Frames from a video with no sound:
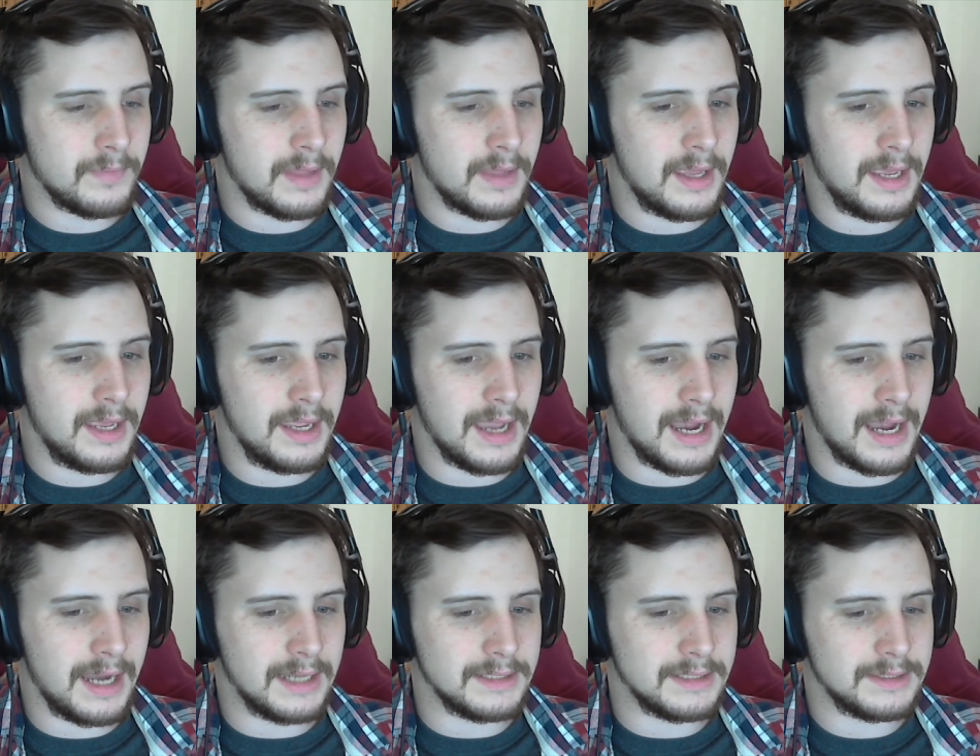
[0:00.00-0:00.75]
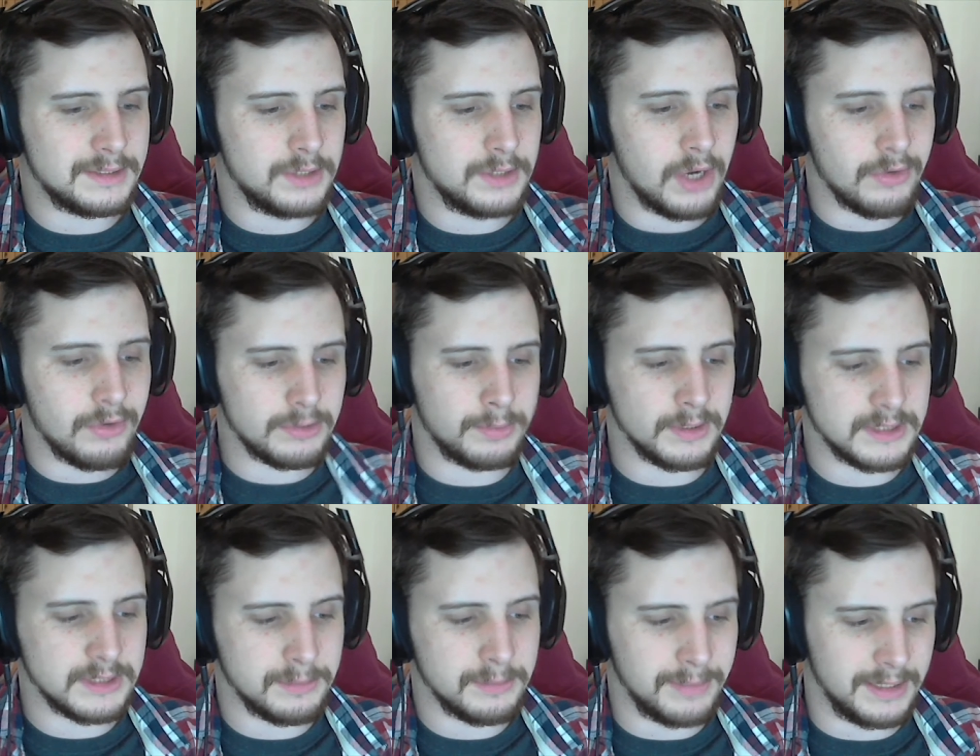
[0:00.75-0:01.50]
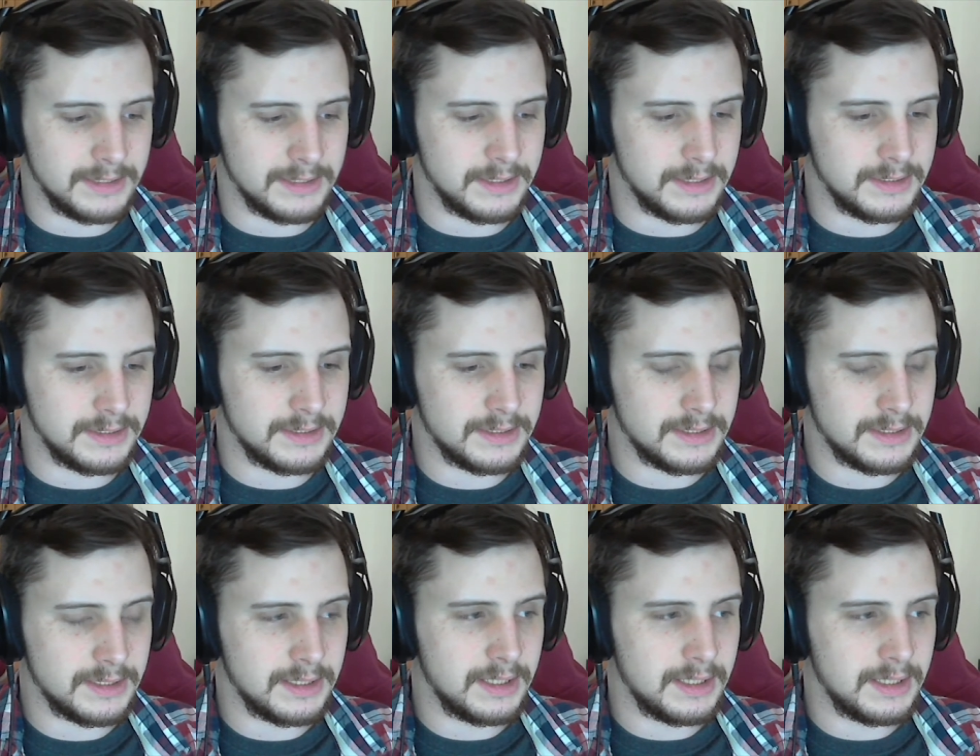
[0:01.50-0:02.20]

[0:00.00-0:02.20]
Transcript: he has no responsibilities.